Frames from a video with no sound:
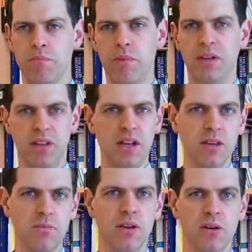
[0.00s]
But the
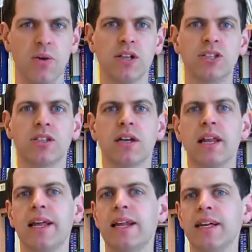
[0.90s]
other big question
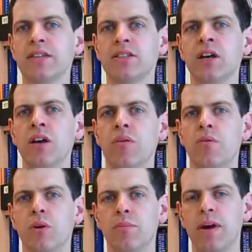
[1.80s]
clearly is,
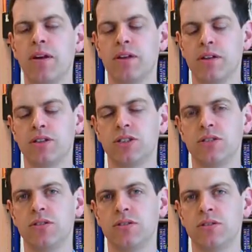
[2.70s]
what about our
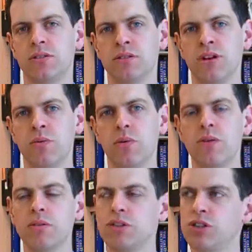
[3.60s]
students? What
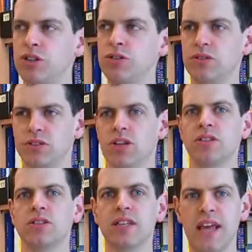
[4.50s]
are students
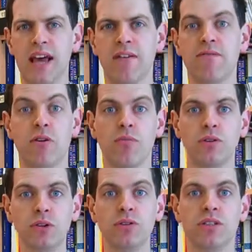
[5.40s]
going to get from
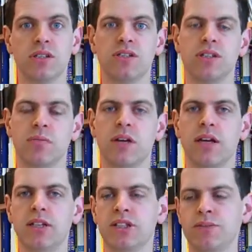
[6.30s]
using a
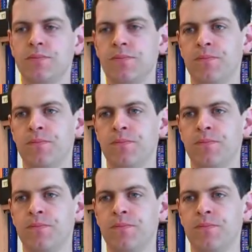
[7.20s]
simulation?